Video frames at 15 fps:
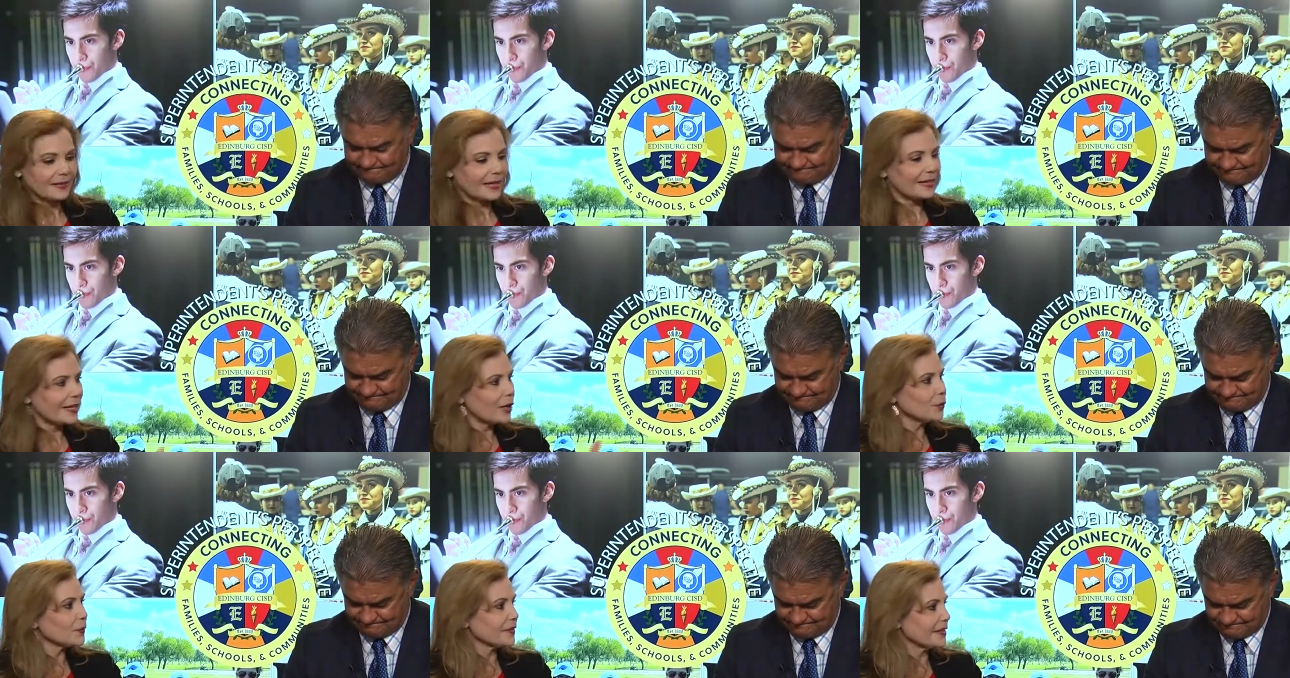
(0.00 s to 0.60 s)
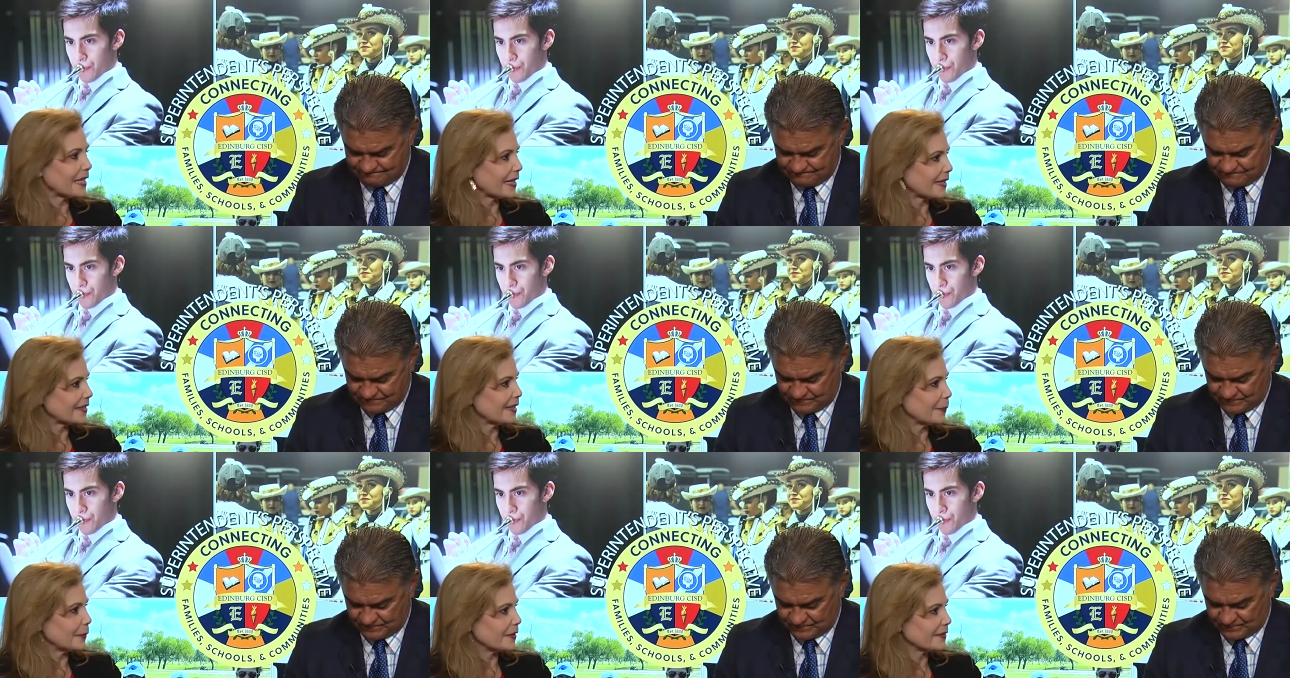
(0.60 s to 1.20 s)
Speaker 1: that helps the
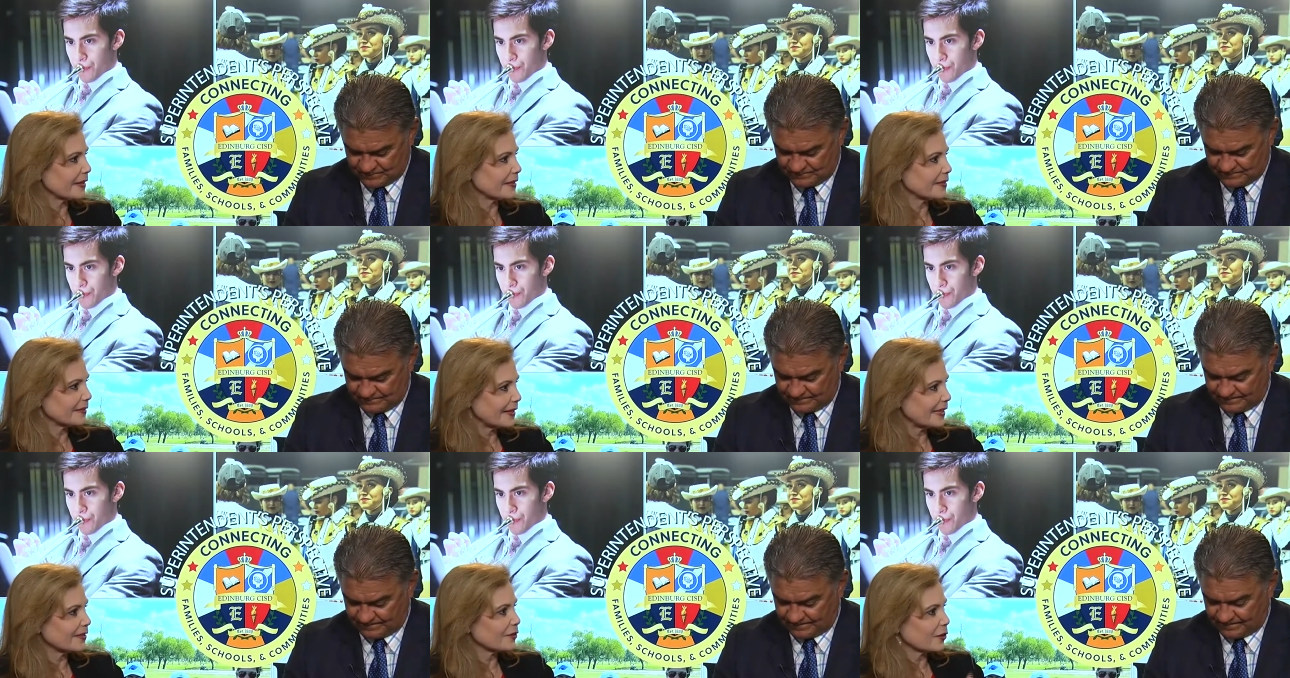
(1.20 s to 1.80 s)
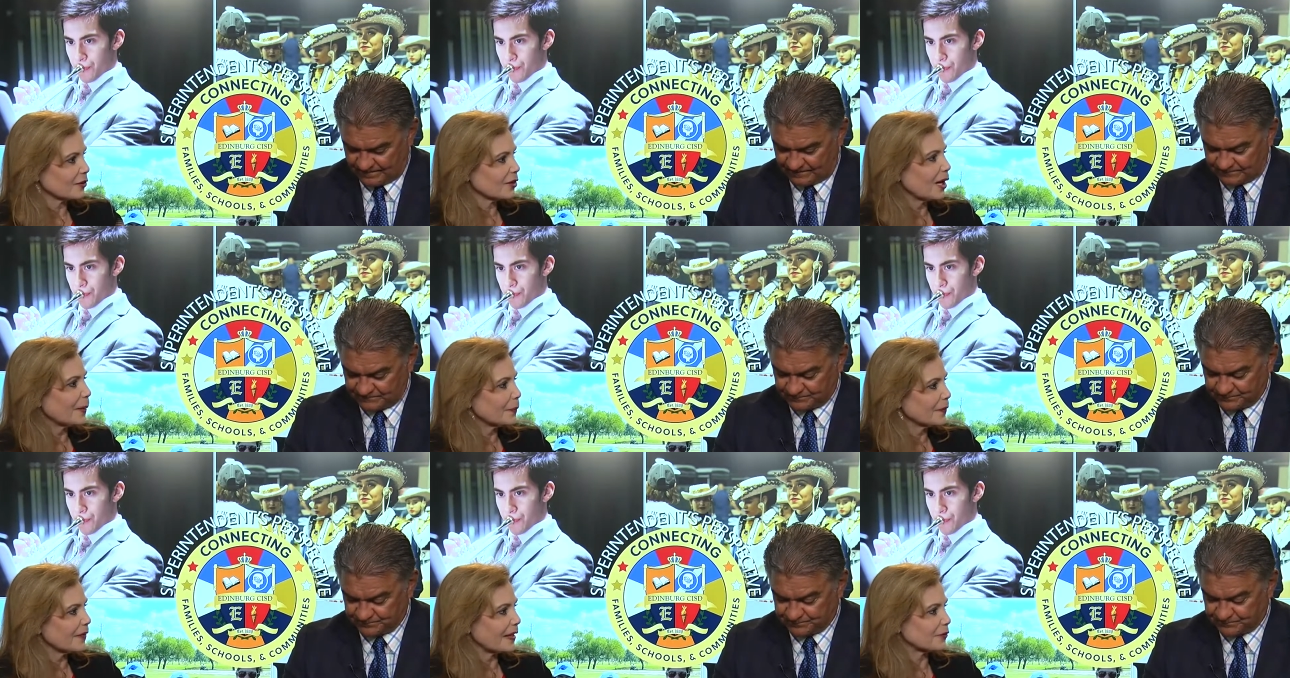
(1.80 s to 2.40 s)
academics. That that's on
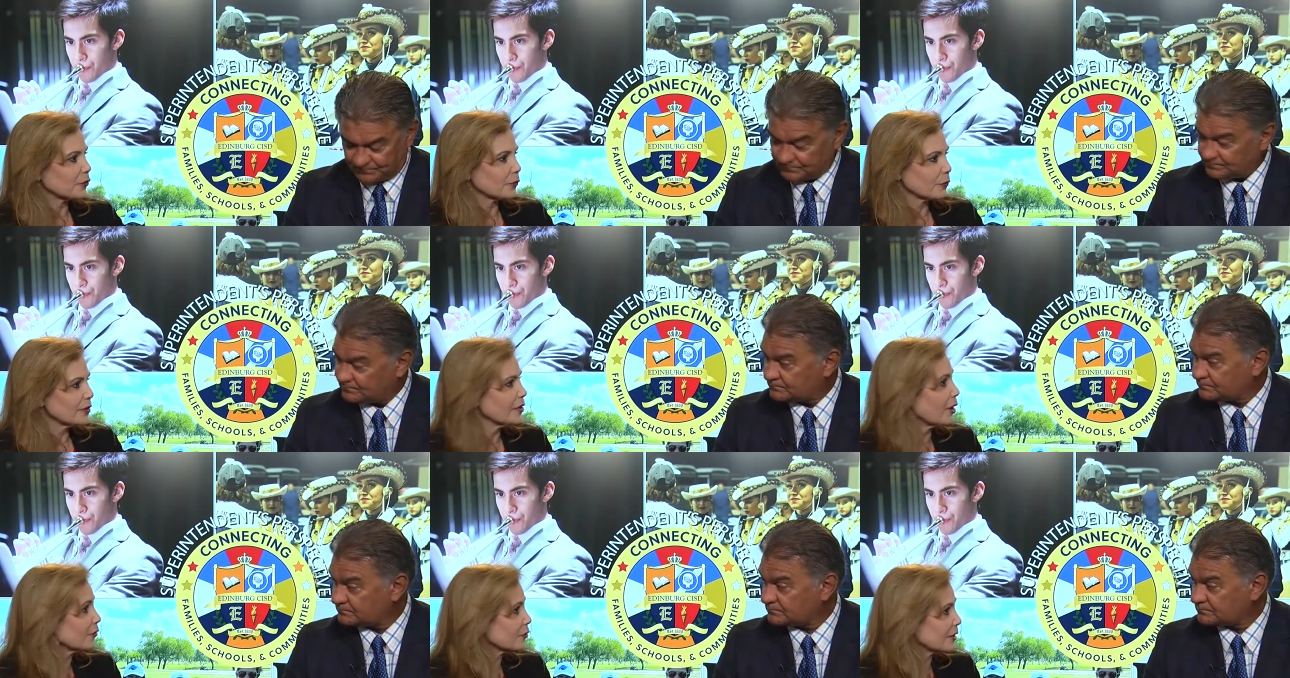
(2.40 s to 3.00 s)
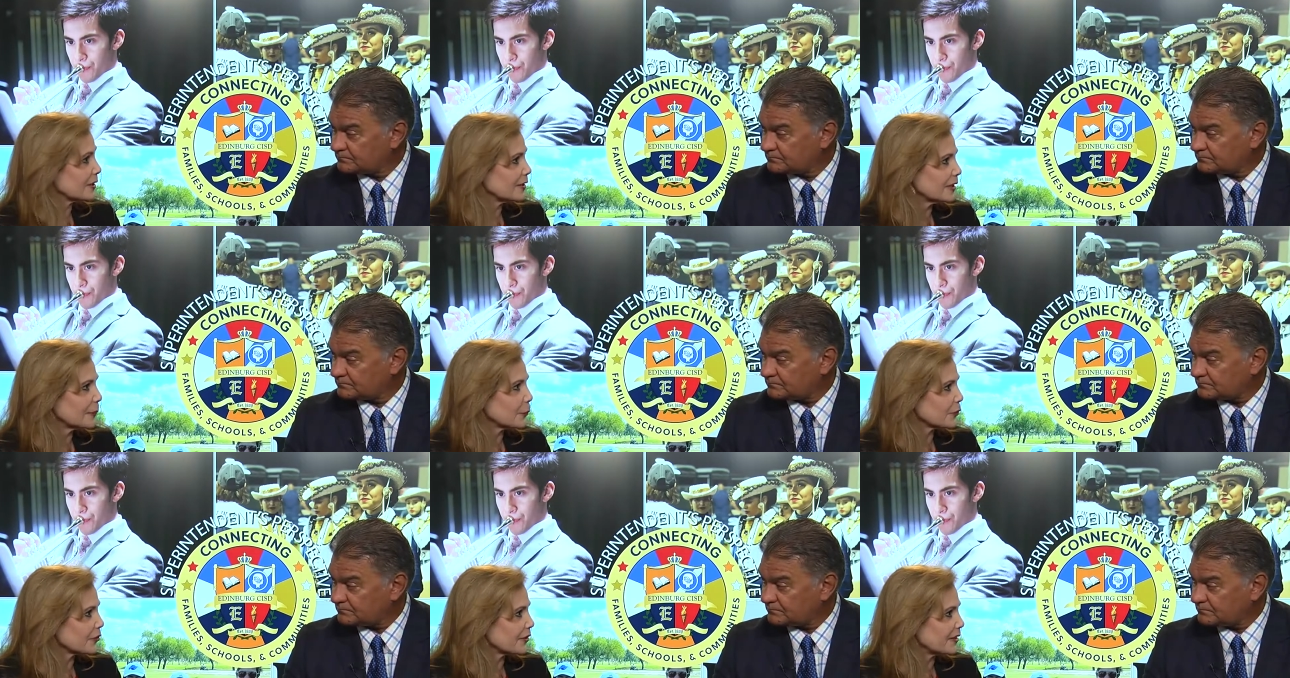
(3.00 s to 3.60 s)
top of that. So we also get
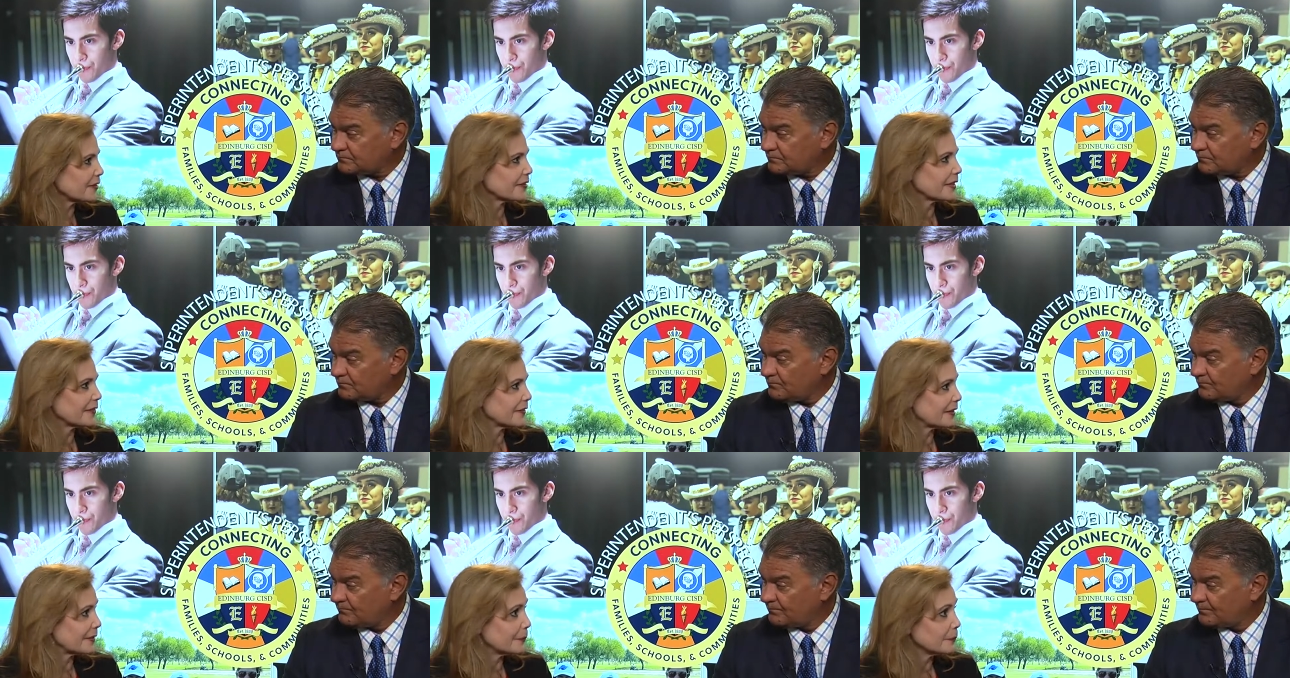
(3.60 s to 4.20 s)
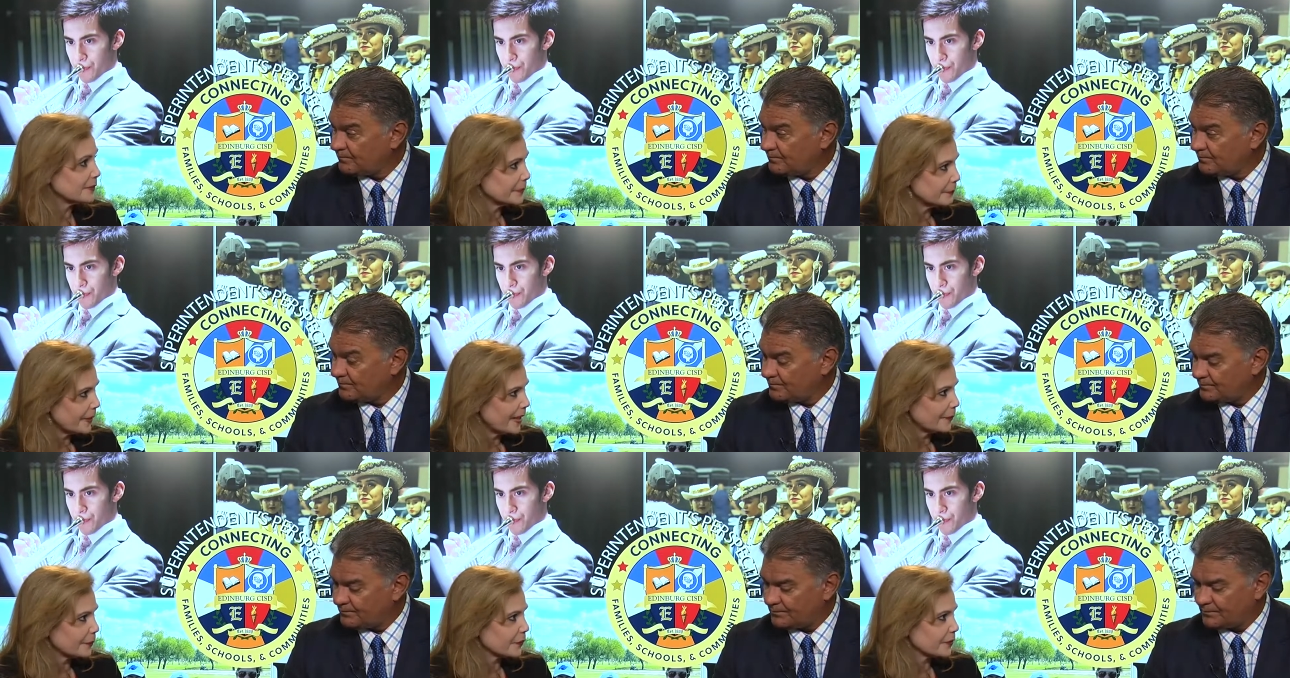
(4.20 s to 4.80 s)
number sense. They get map